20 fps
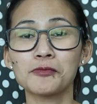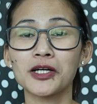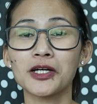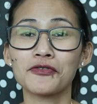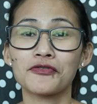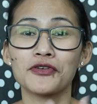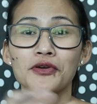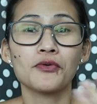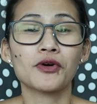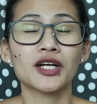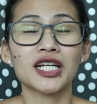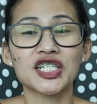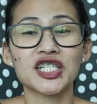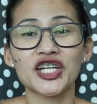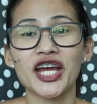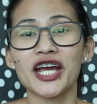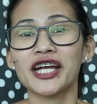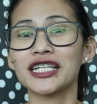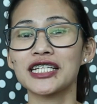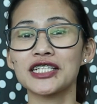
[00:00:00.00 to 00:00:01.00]
if you want to
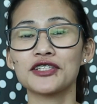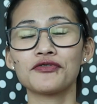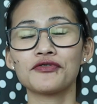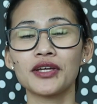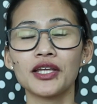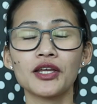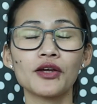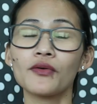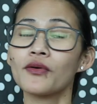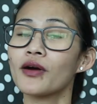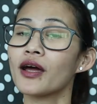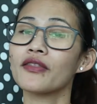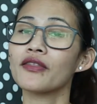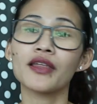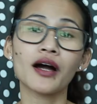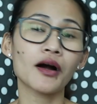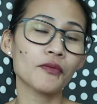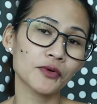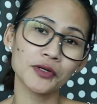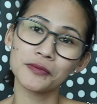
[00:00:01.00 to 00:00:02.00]
share this video,
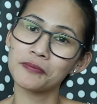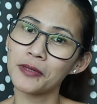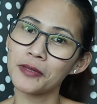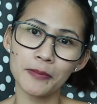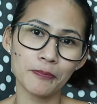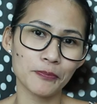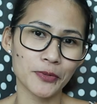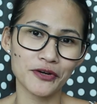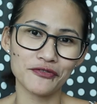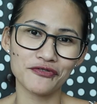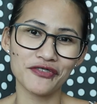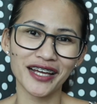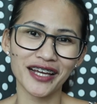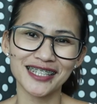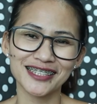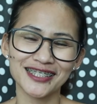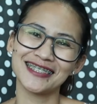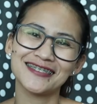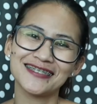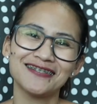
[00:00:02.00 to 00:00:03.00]
that would be perfect.